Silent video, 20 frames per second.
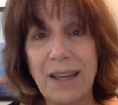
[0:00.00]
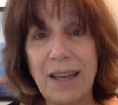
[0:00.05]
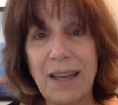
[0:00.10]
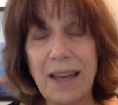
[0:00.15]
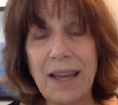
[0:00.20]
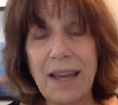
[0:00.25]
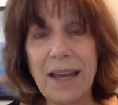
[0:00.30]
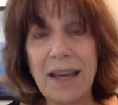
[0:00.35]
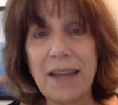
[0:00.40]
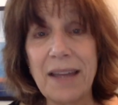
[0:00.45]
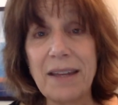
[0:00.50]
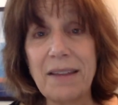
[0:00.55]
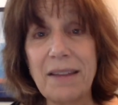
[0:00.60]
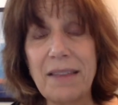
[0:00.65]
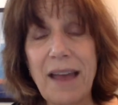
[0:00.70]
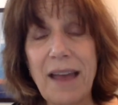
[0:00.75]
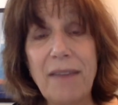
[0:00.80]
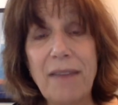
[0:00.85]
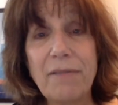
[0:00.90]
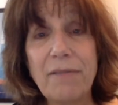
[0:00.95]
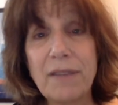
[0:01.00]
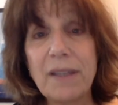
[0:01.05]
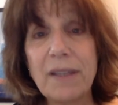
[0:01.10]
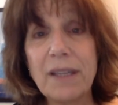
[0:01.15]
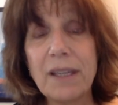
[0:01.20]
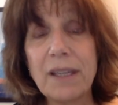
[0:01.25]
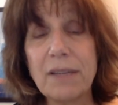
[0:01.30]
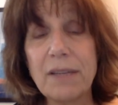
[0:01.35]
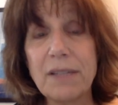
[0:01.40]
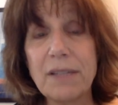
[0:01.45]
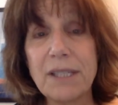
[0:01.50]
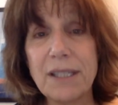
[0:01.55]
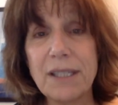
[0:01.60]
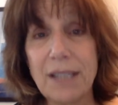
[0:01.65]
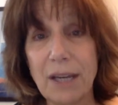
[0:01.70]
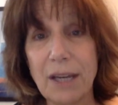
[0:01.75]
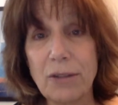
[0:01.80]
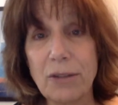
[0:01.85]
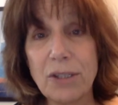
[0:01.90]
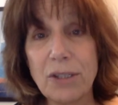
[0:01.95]
And that feeling of
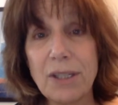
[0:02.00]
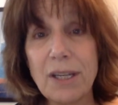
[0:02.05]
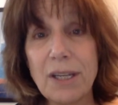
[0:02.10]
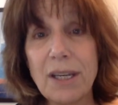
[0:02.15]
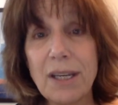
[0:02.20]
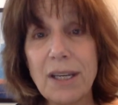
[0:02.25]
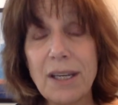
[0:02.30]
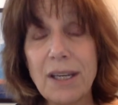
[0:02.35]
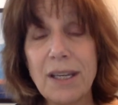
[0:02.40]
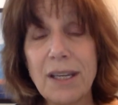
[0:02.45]
scarcity